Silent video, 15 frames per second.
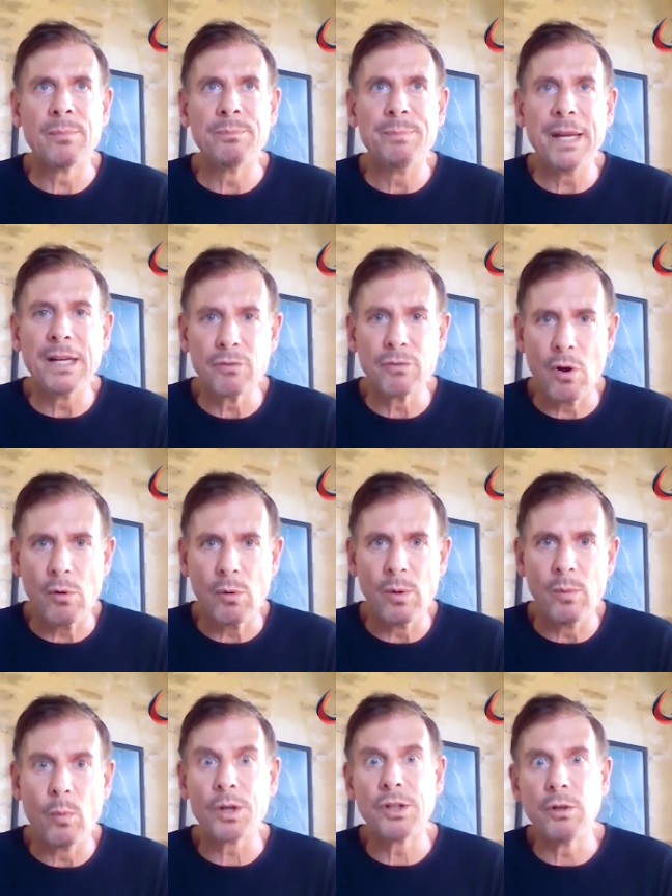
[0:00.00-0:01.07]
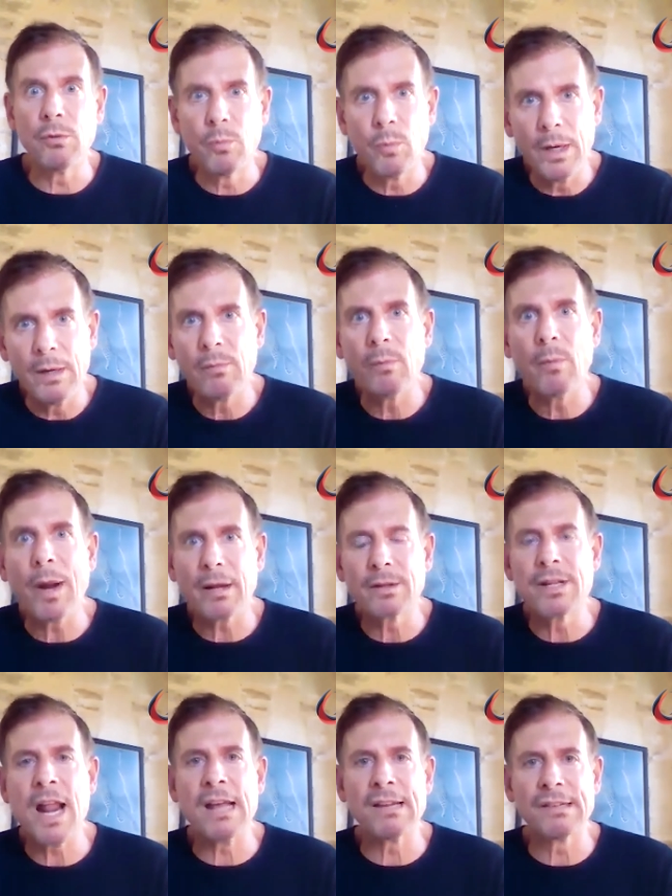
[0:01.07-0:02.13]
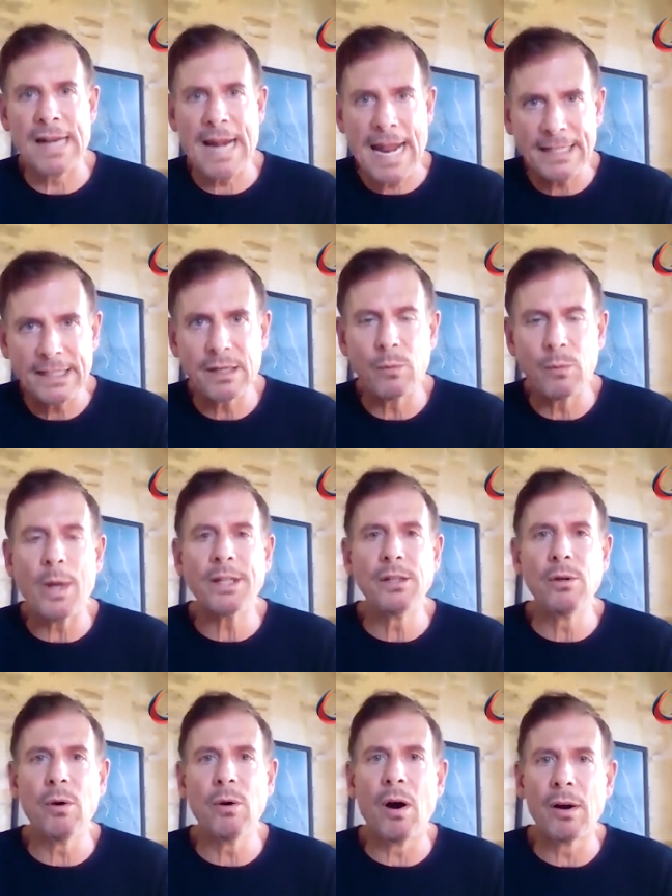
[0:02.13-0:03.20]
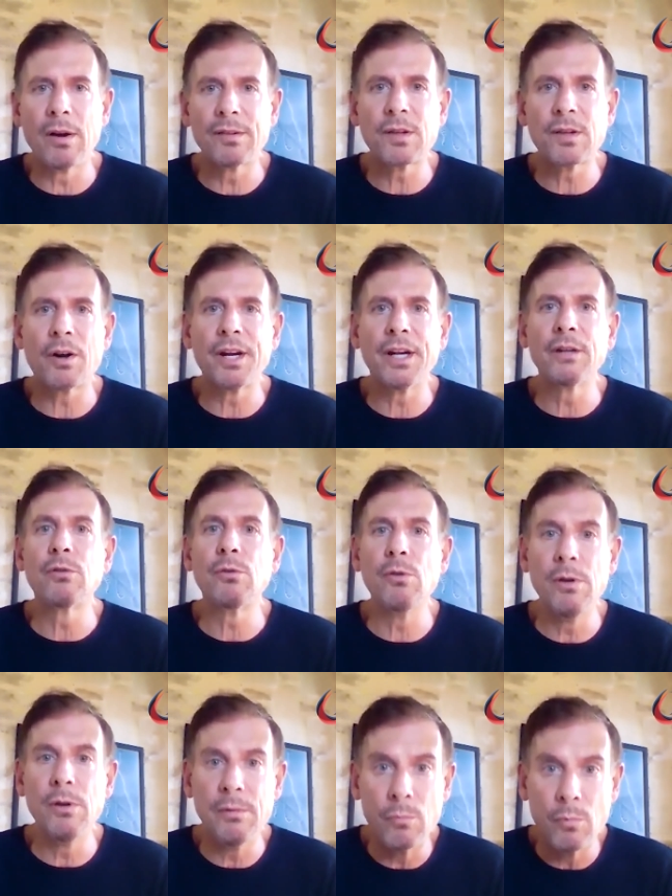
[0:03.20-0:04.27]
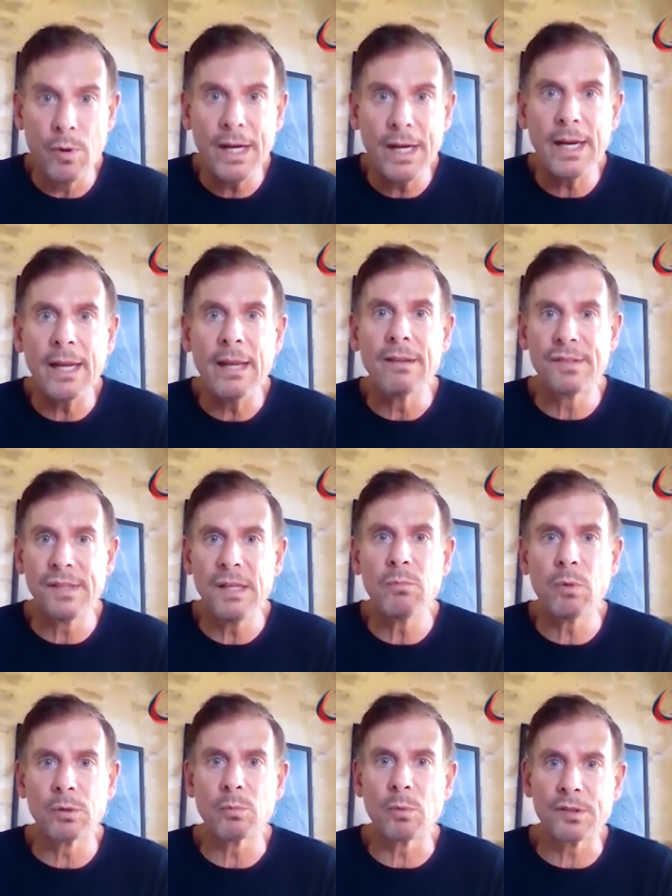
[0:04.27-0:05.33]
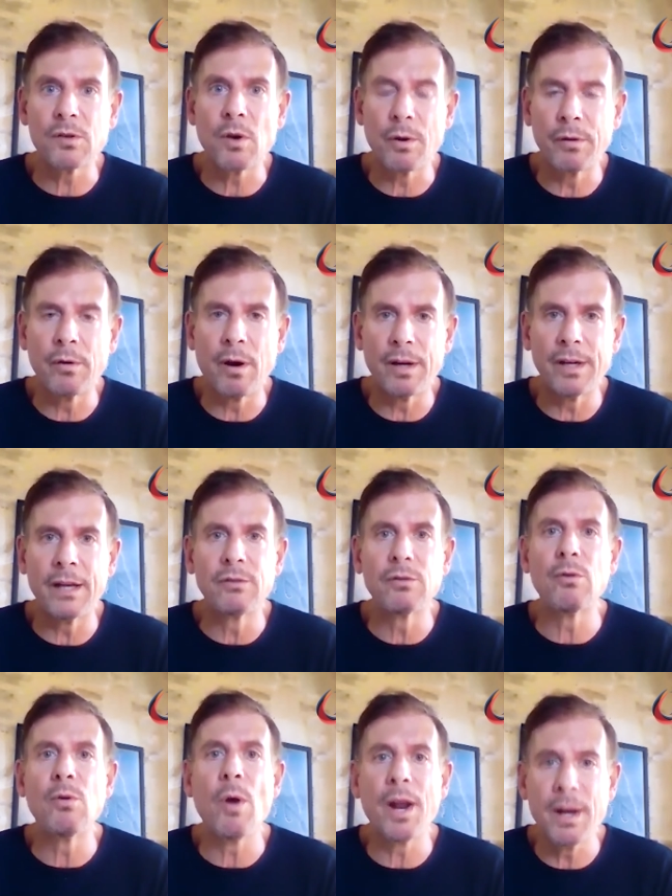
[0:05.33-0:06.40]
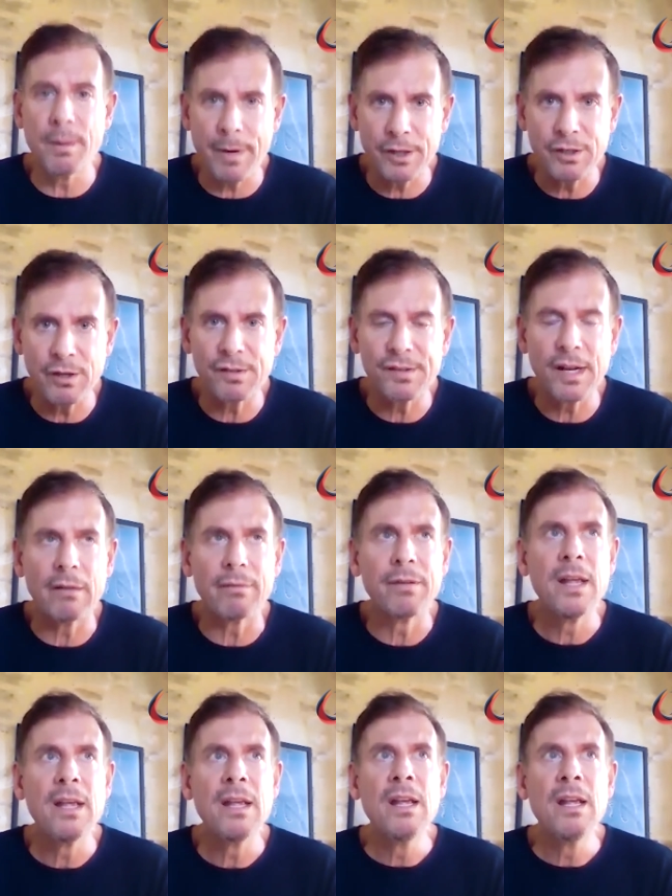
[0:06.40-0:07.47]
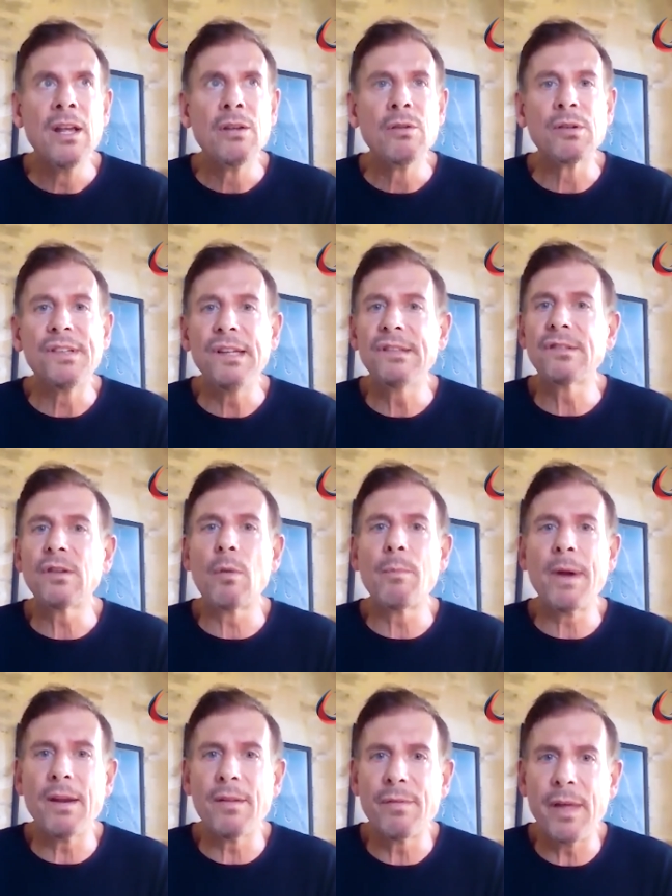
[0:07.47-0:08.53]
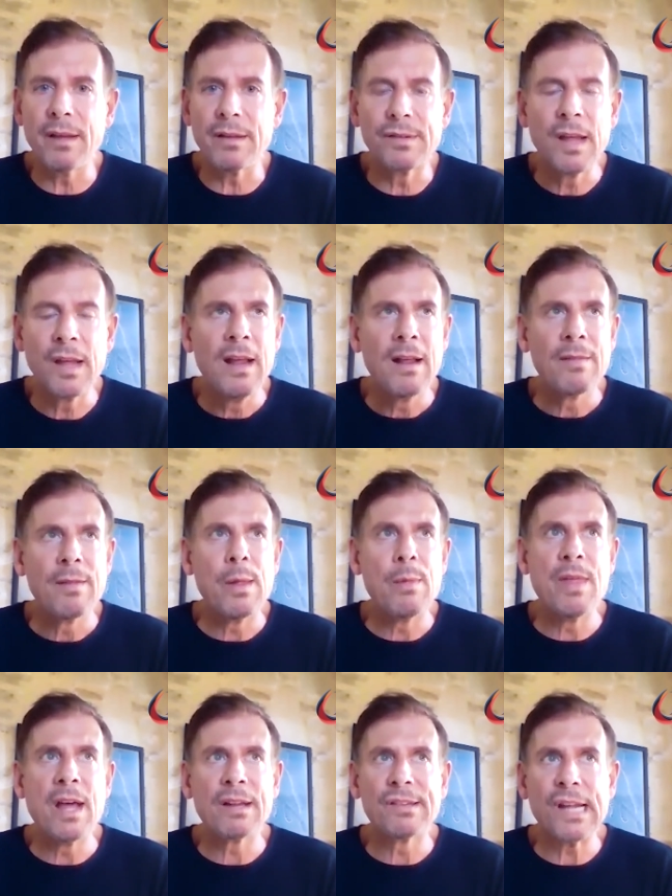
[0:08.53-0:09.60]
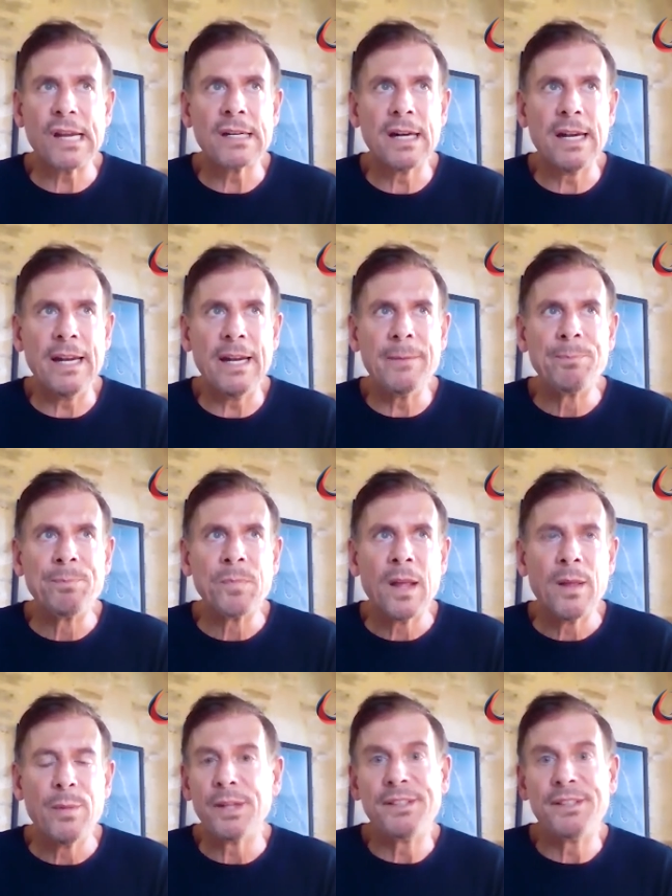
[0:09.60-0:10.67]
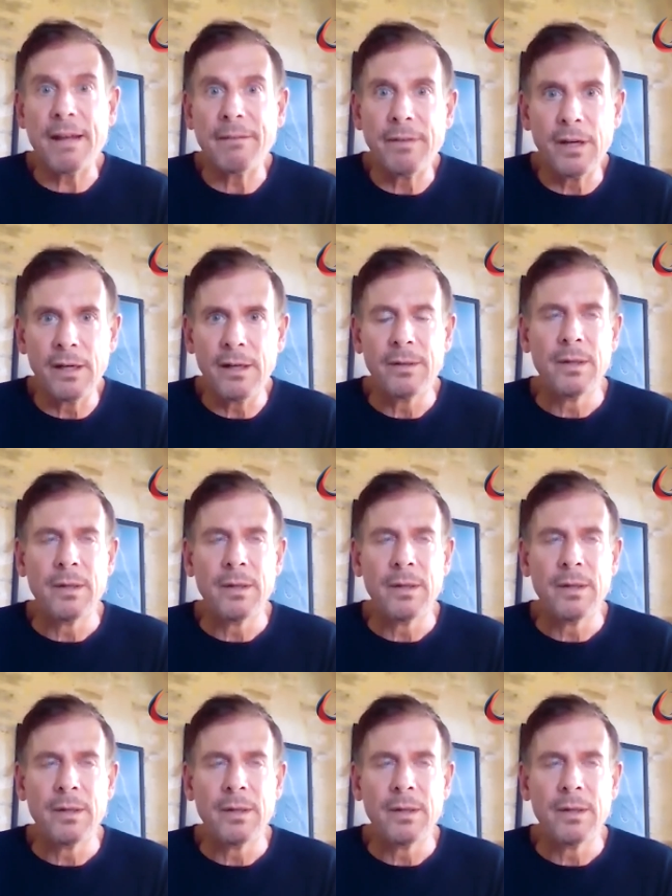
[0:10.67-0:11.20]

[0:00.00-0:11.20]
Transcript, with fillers: big role, what you will recognize later when you are starting to really see what was going on and to learn about yourself. You see so many things that suddenly the devil